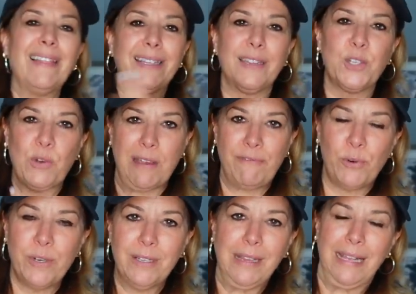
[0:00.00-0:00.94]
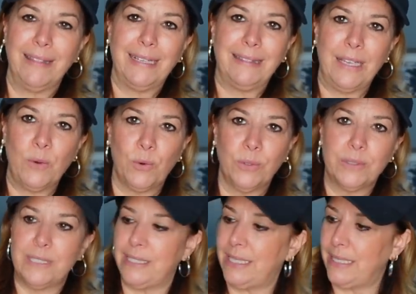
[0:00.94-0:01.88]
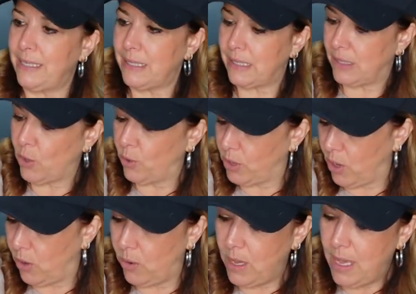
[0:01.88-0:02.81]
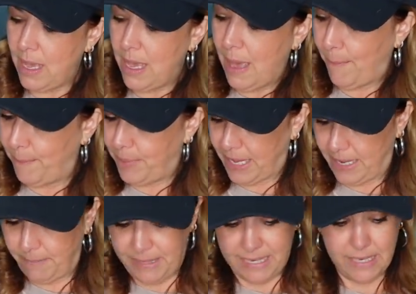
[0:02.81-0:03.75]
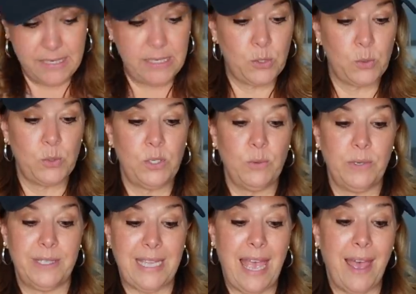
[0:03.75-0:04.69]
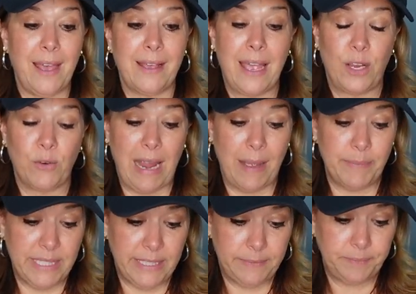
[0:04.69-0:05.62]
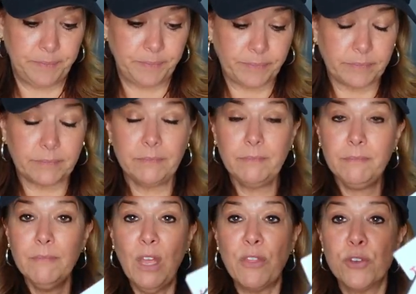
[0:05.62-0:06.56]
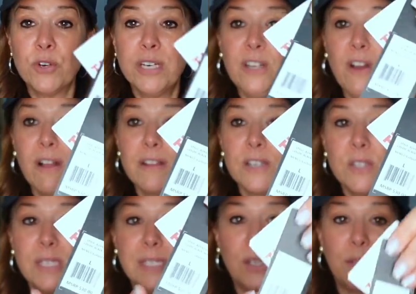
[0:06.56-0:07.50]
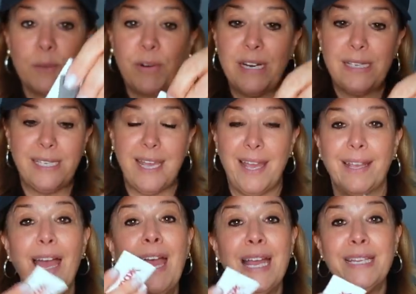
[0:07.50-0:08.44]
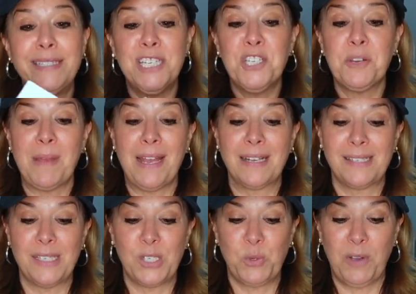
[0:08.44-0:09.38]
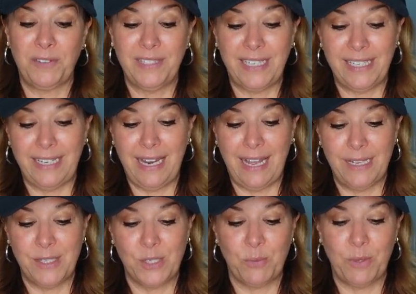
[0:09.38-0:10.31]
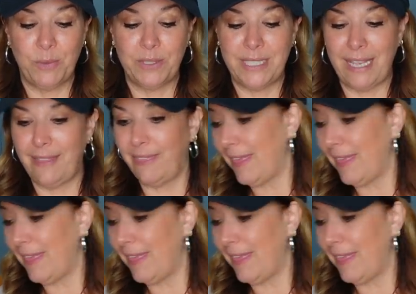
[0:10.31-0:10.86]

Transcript: like the trefoil, I like the old Adidas logo, but because this was new with tag, I grabbed it. thirty dollars is on the price tag. T J Maxx is twelve ninety-nine, so we will take